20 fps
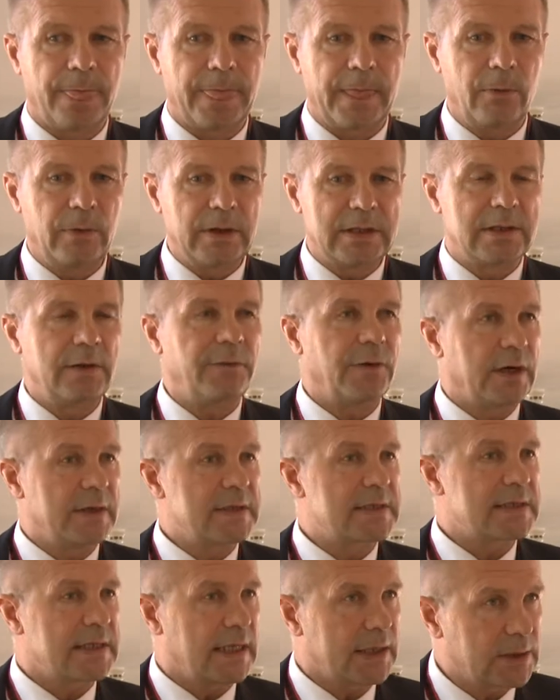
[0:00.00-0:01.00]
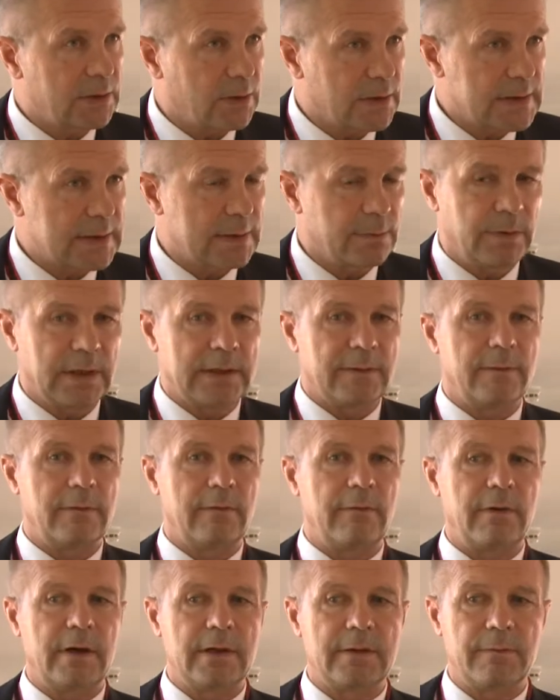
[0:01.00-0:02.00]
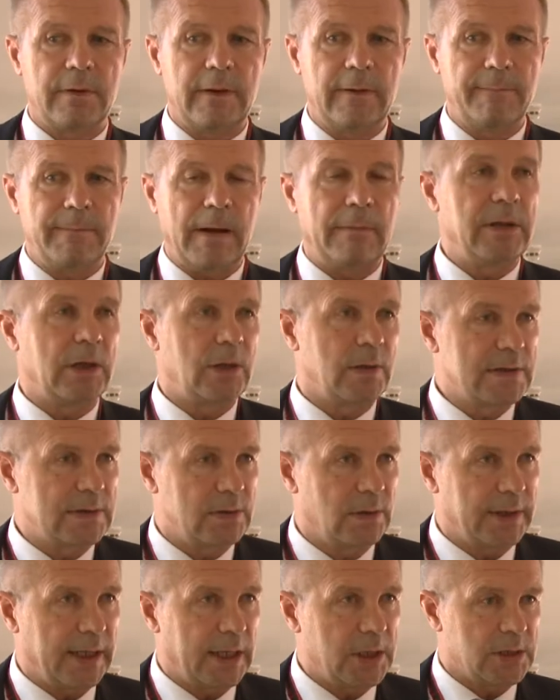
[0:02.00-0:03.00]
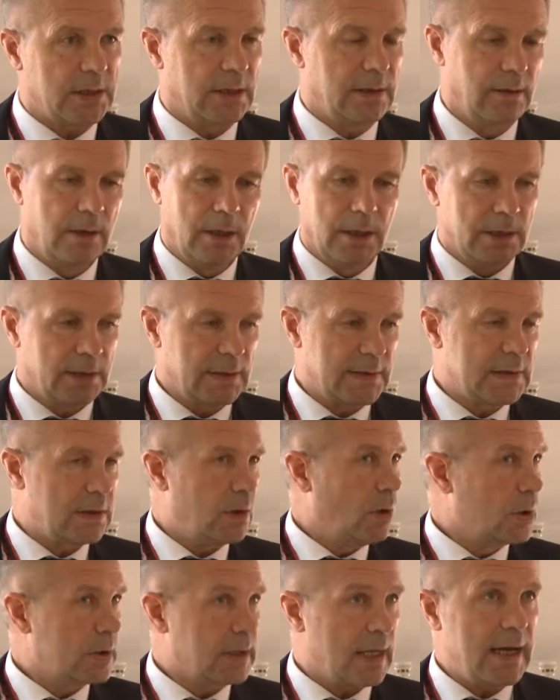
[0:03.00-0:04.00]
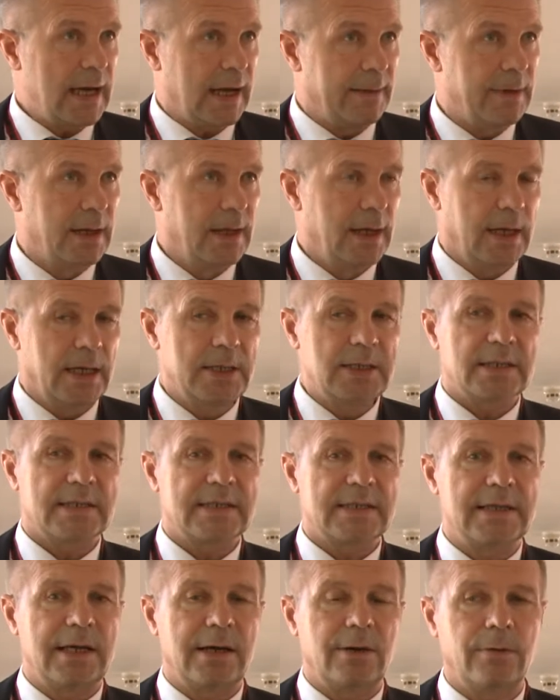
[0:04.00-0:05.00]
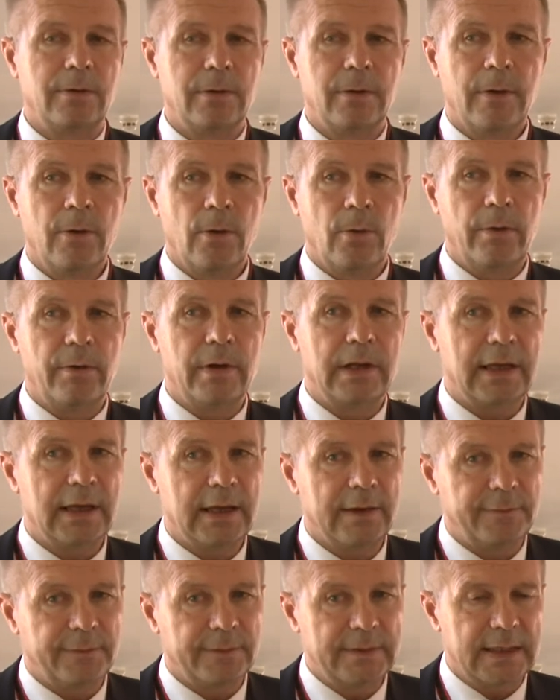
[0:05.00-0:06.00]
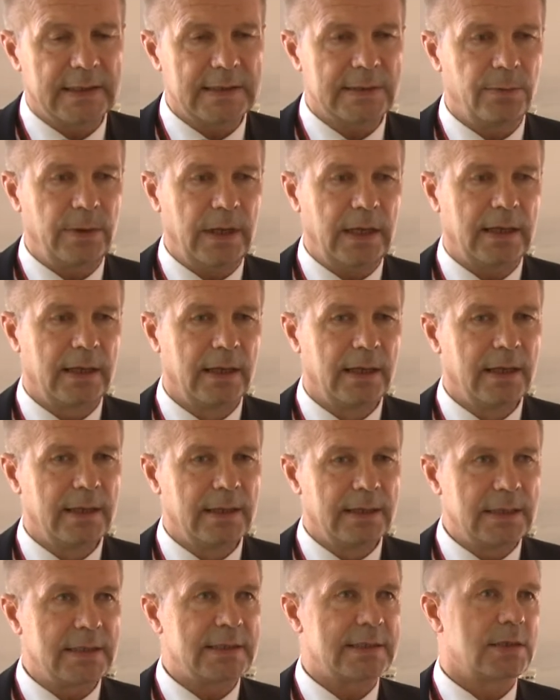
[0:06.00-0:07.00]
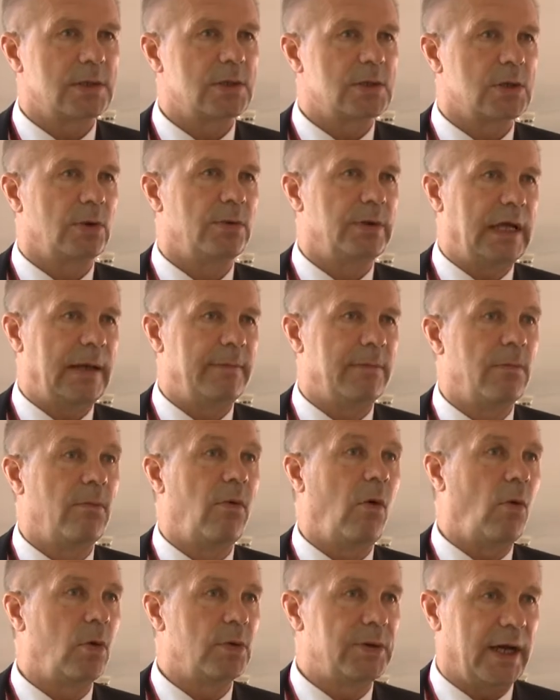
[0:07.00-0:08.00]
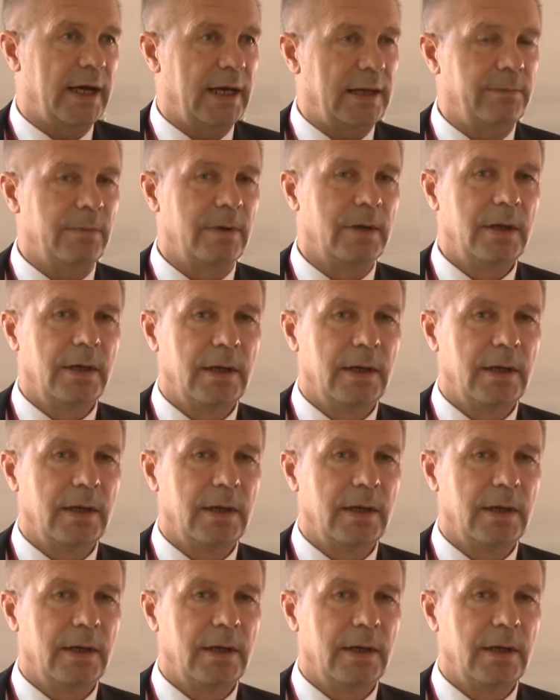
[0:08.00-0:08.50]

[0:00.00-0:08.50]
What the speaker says: with different sectors, with public consultation, this long time. And just now we will have next week this so-named vote time